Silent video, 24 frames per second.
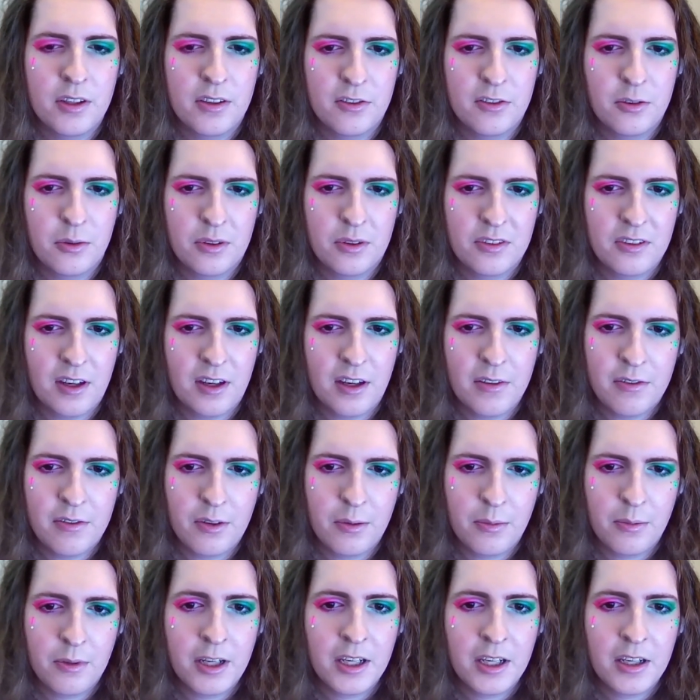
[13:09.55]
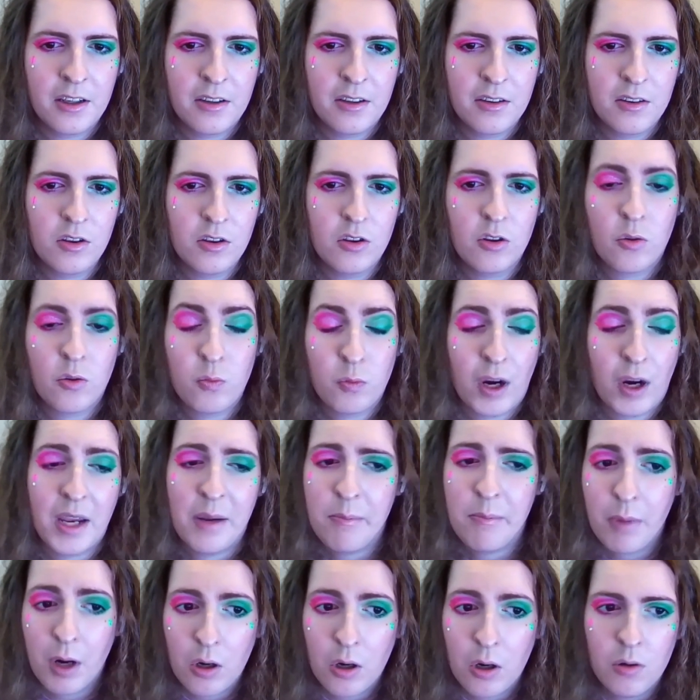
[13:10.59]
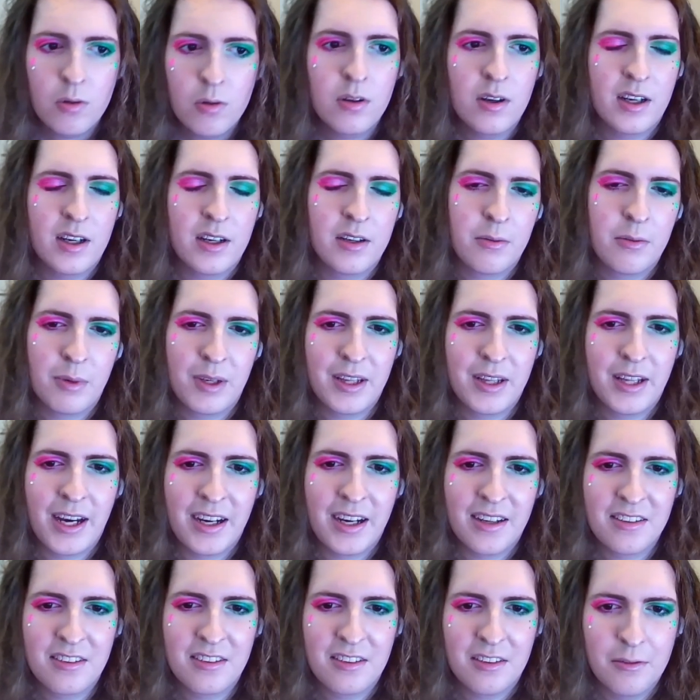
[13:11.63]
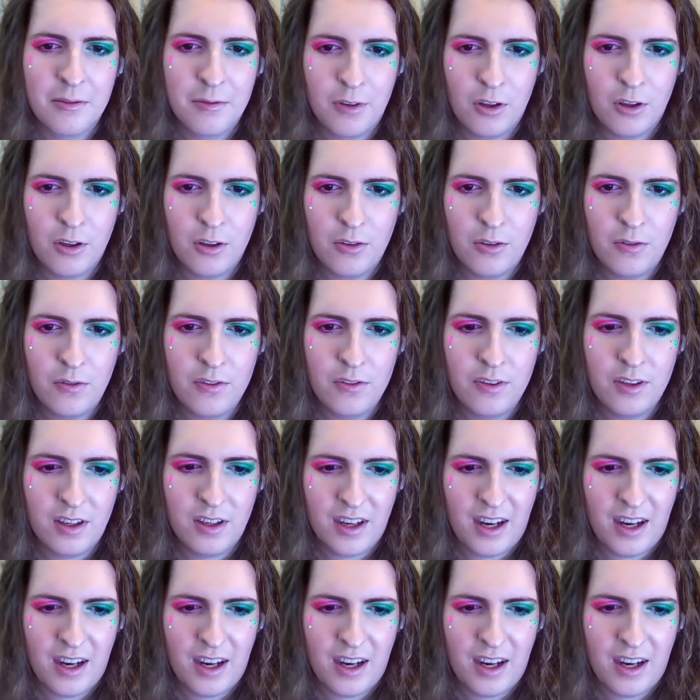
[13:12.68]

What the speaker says: So aside from like the rainbow and when that's involved,